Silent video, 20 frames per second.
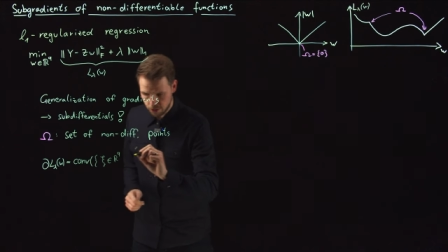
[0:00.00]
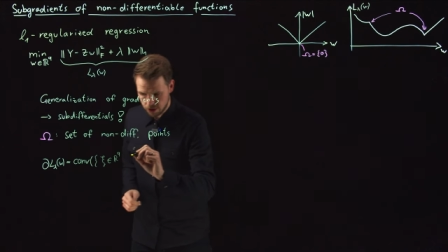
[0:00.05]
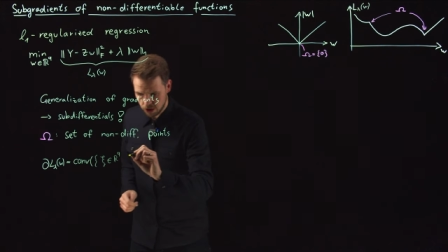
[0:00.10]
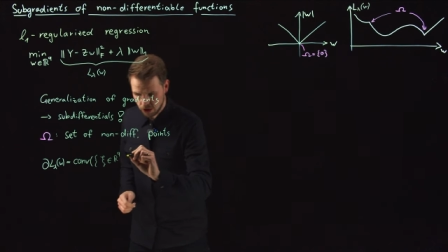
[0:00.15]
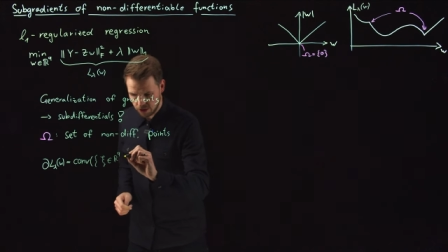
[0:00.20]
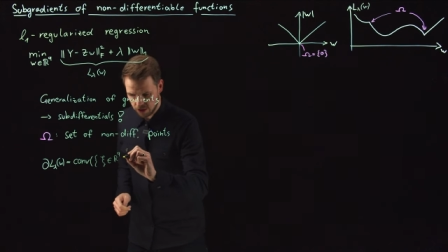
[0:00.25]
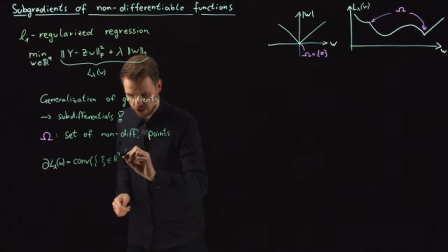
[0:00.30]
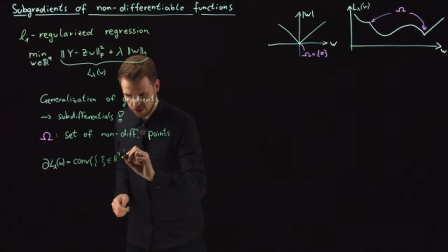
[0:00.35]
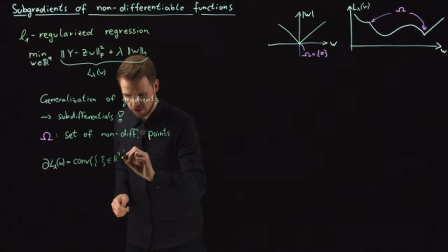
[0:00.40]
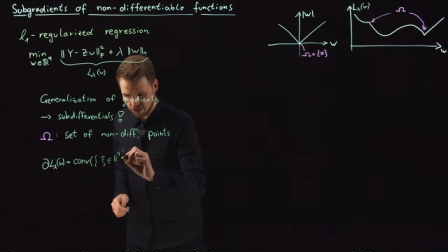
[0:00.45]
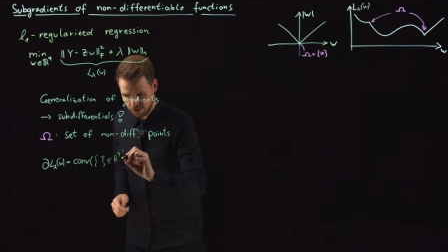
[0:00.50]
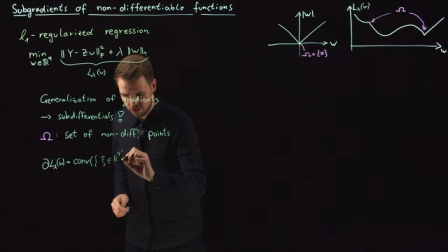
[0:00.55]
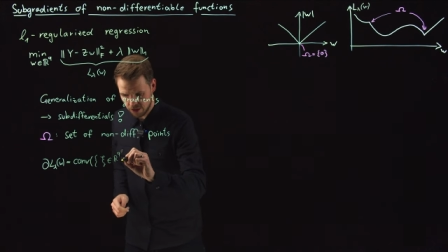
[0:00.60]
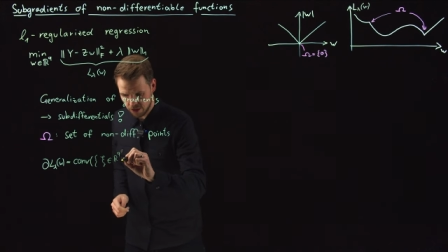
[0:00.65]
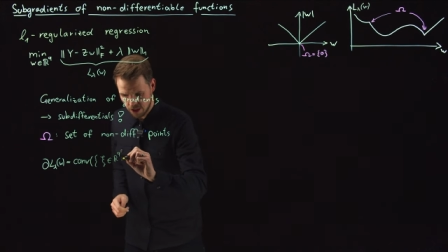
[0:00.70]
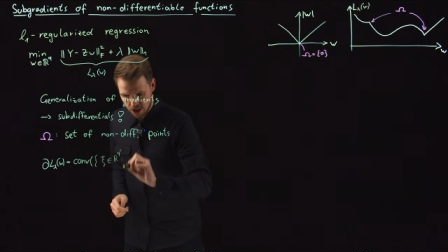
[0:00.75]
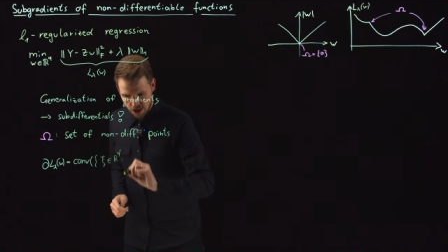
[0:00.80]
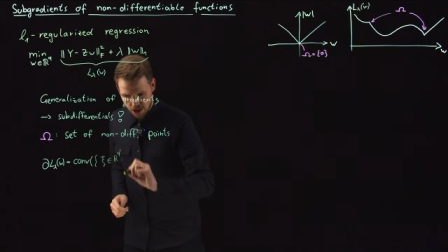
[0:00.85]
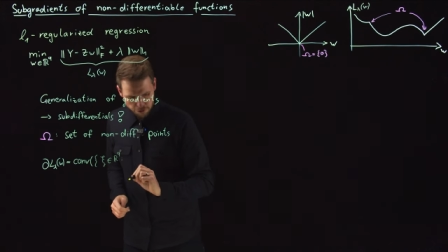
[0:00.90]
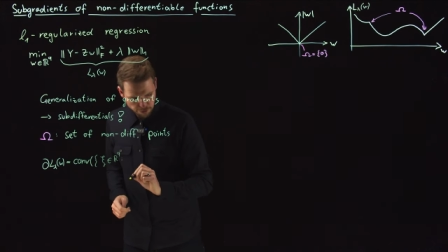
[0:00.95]
on this,
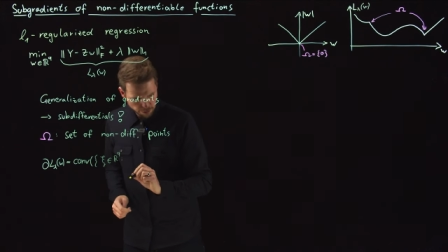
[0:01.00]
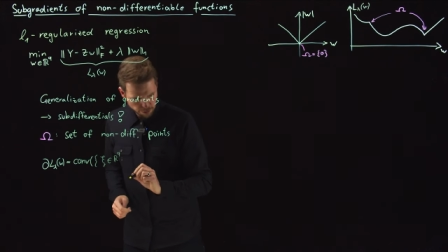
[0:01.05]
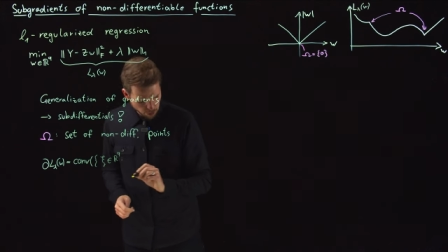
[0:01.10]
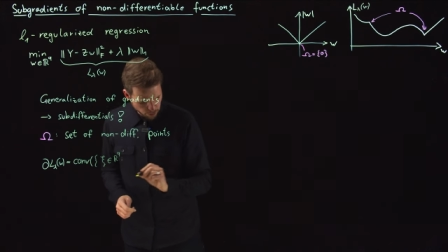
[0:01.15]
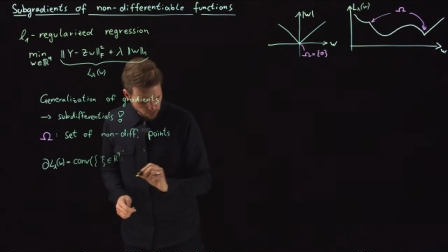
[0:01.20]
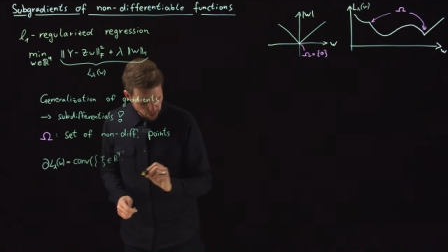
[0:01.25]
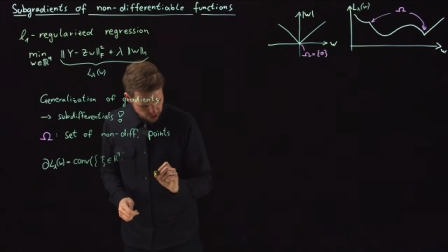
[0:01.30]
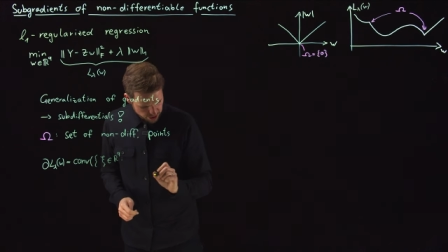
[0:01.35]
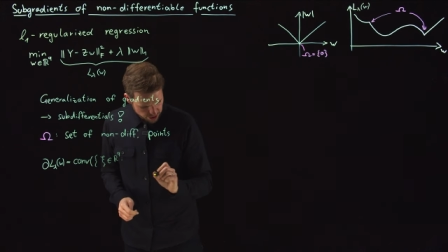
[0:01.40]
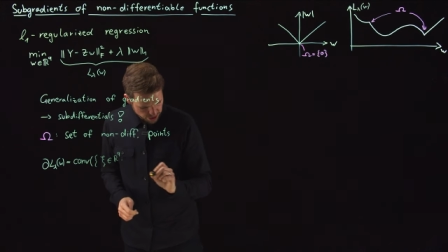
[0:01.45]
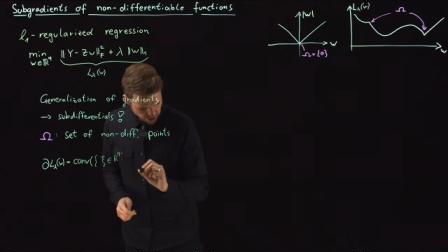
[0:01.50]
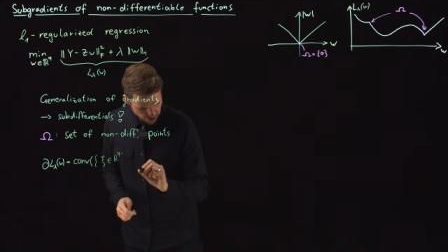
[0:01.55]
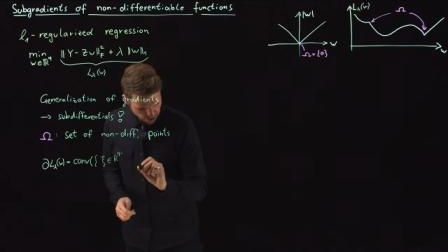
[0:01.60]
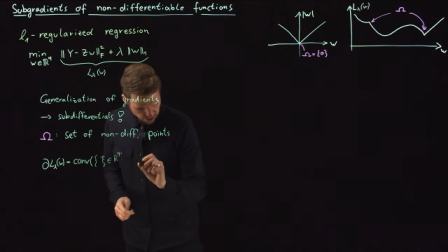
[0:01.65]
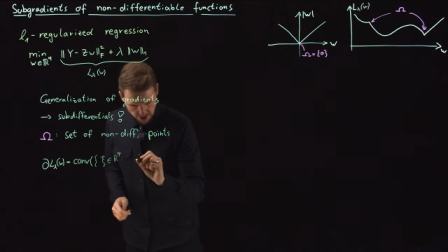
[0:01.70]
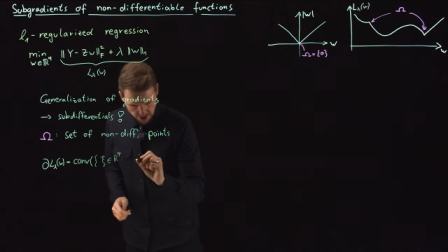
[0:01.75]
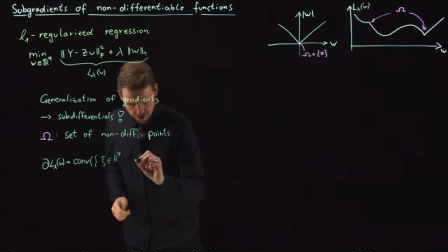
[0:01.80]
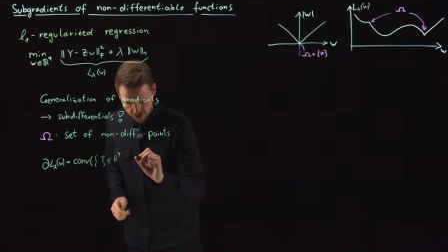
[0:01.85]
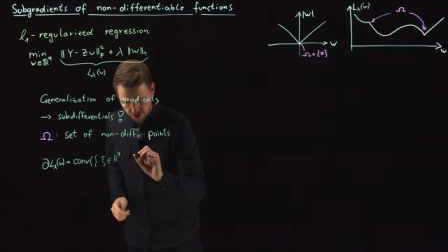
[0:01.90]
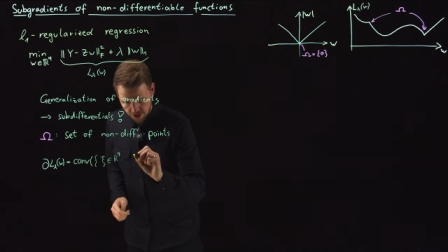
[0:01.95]
for which there
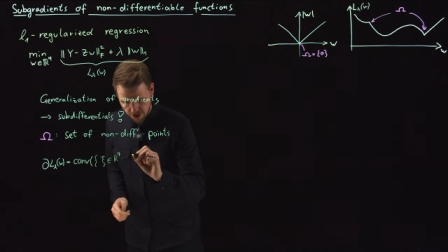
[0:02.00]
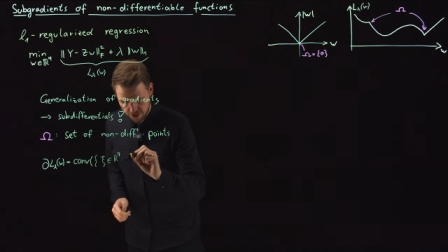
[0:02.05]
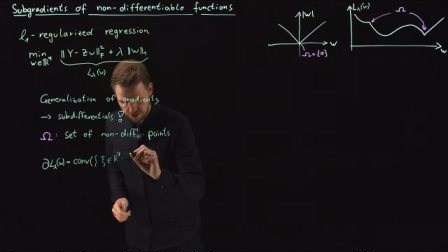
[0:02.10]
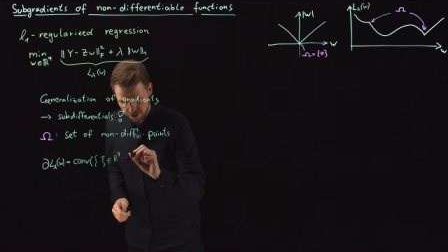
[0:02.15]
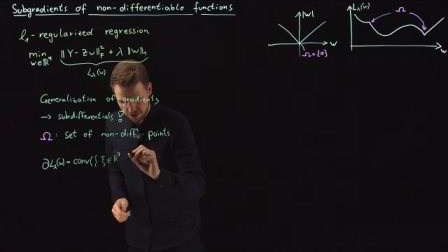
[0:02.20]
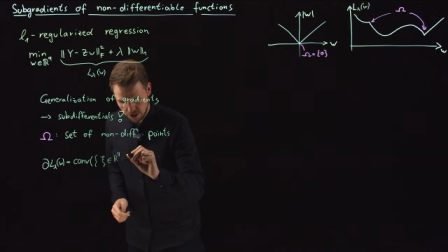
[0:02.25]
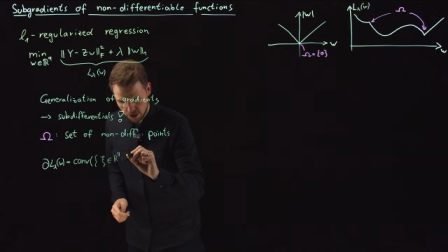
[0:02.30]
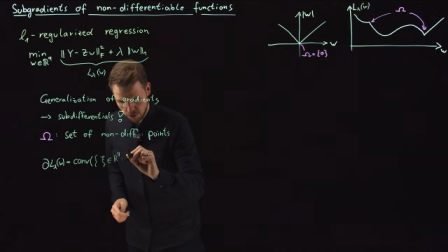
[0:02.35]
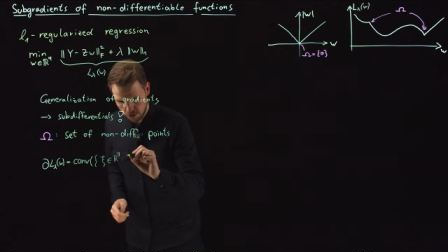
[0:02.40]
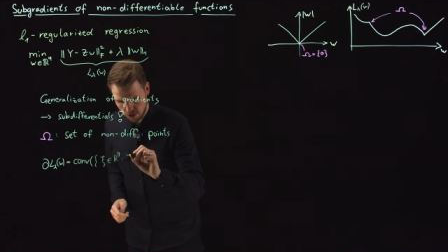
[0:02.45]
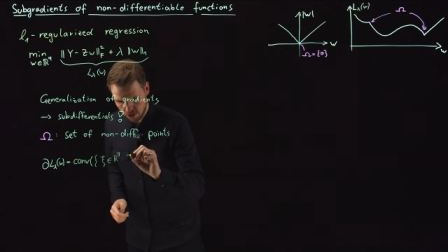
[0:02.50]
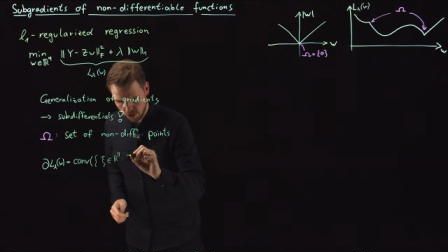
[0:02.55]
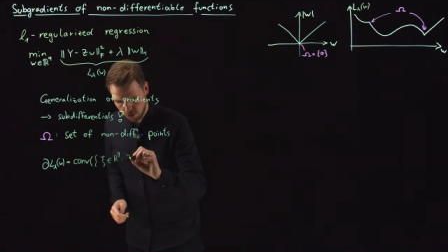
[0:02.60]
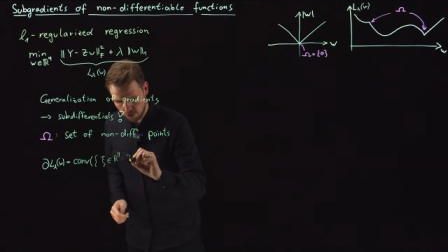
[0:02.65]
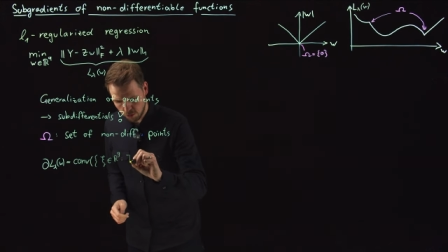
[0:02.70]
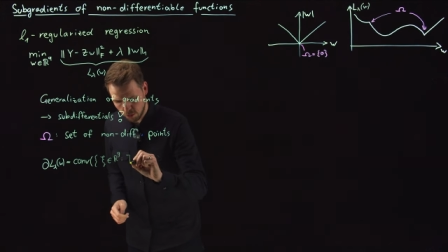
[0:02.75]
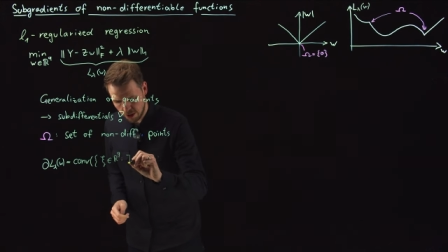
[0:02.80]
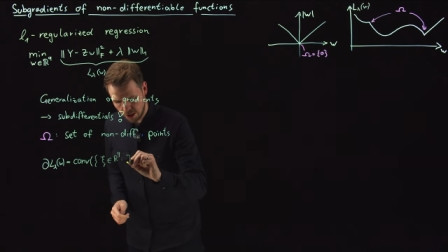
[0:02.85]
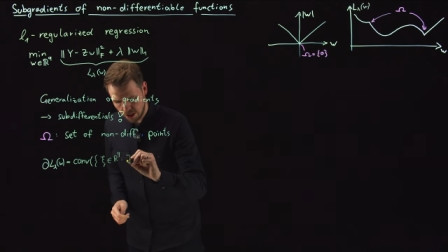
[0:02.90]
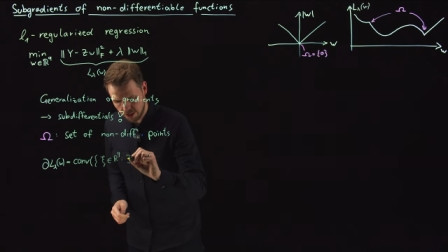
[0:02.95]
exists a sequence of
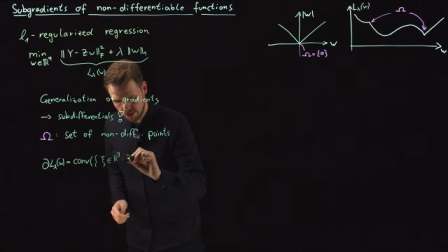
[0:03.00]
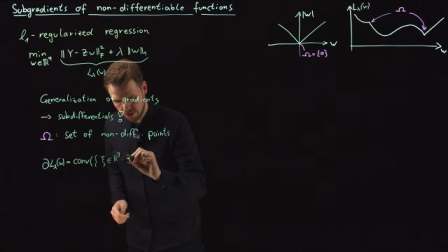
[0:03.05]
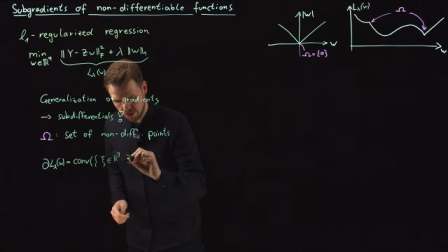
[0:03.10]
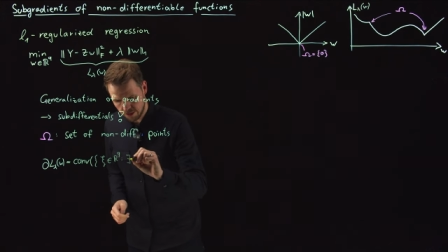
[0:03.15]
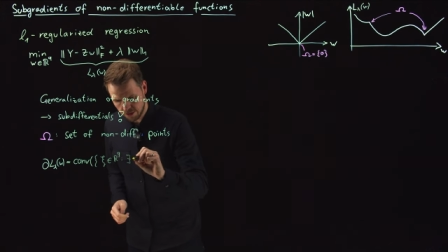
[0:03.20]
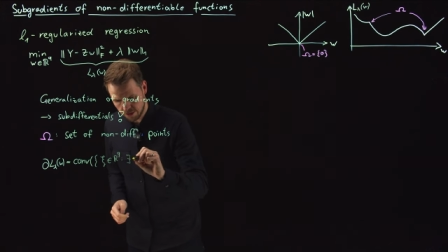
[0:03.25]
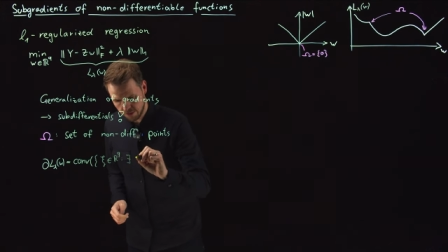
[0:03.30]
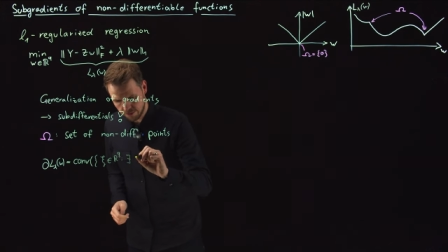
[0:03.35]
weights